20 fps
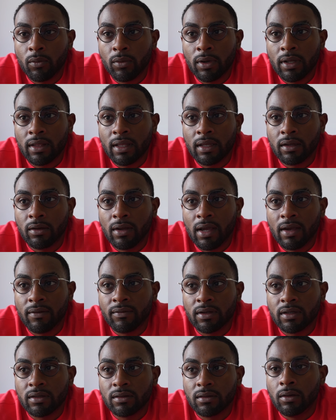with that you
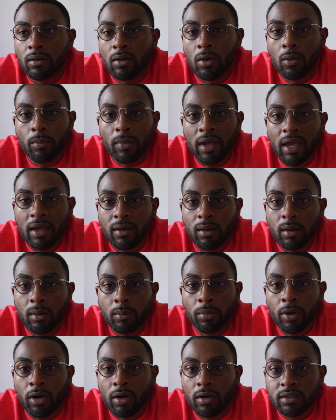haven't you know met
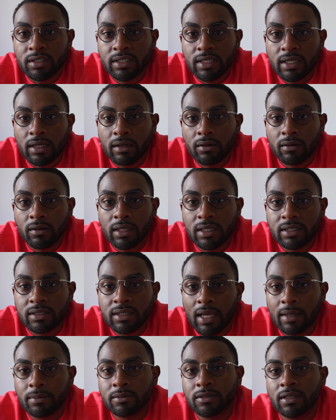in person or these
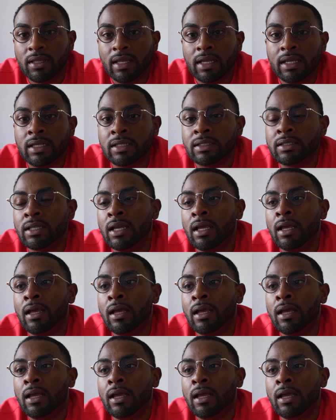types of things.